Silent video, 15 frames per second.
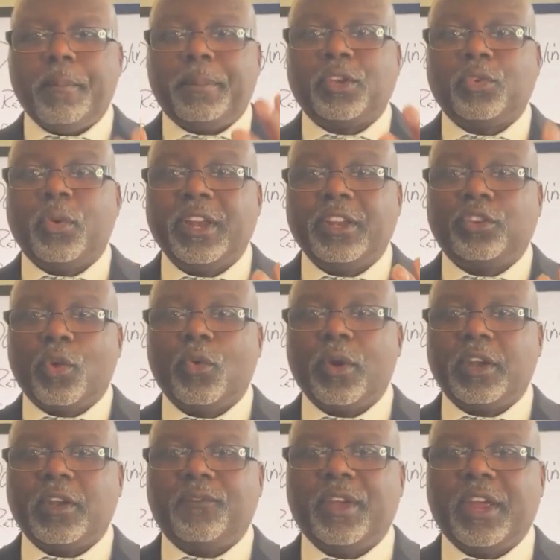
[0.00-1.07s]
between two
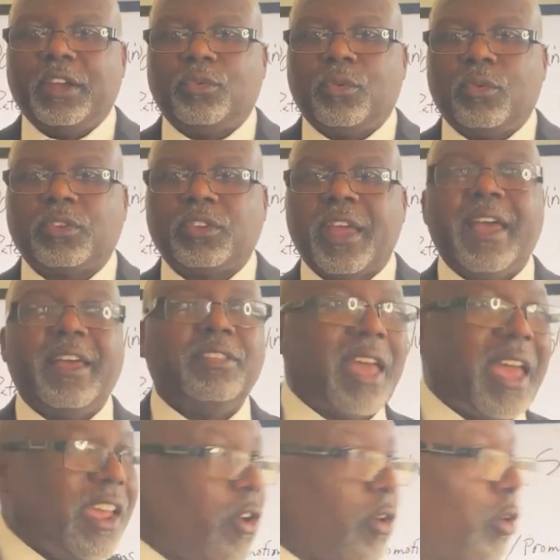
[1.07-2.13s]
individuals, they are